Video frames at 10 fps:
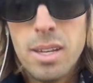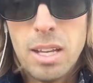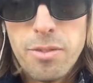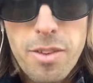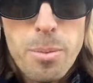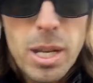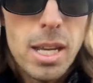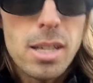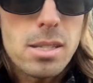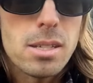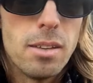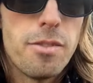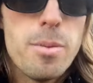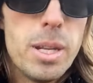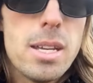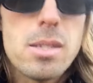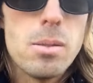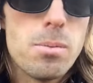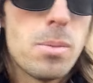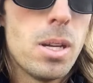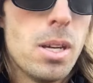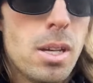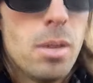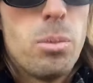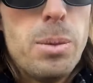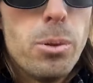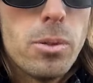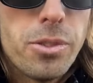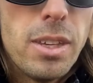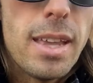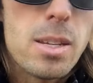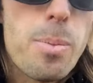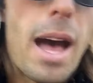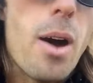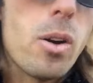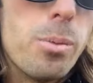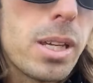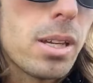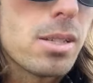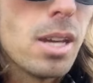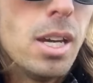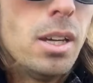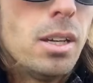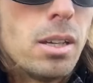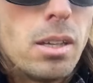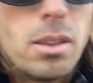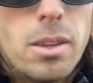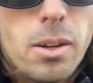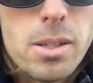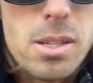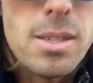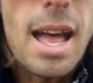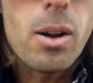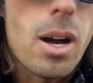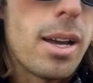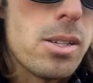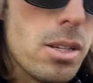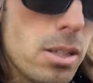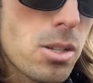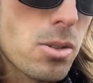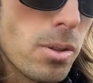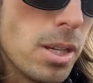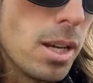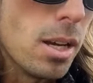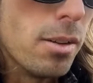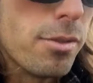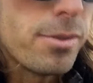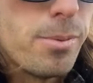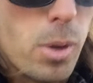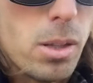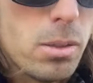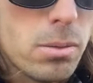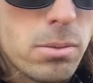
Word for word: And feminist and feminism, people see that as power because there is this now cottage industry of, well,